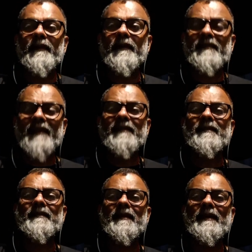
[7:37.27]
in the
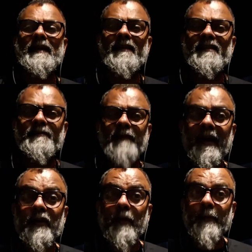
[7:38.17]
sense,
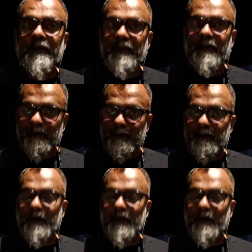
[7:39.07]
despite oppositions,